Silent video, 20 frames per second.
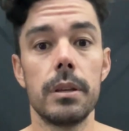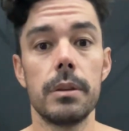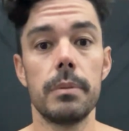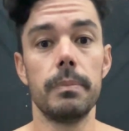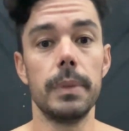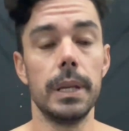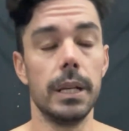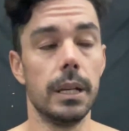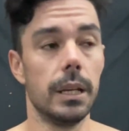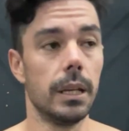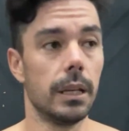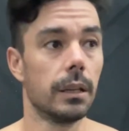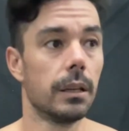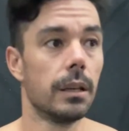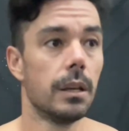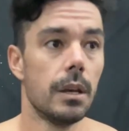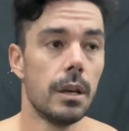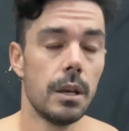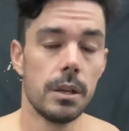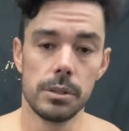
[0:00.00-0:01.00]
Meaning,
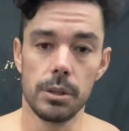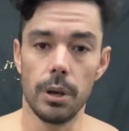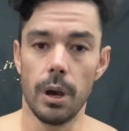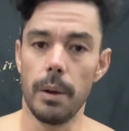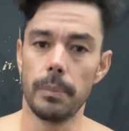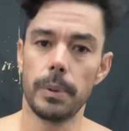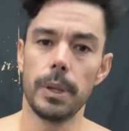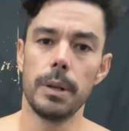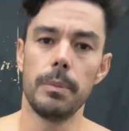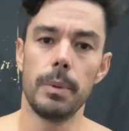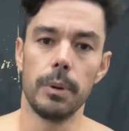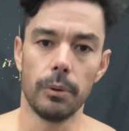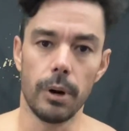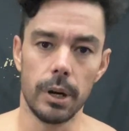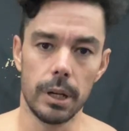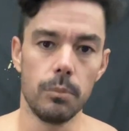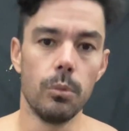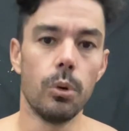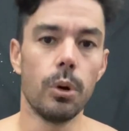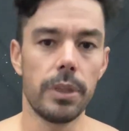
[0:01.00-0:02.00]
so I'm gonna be
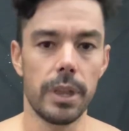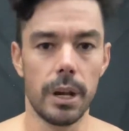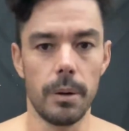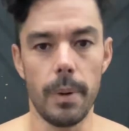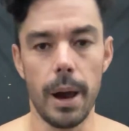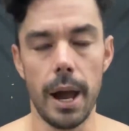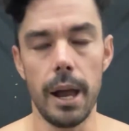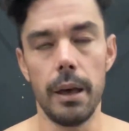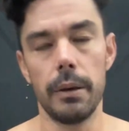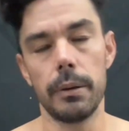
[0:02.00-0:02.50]
running more than a mile.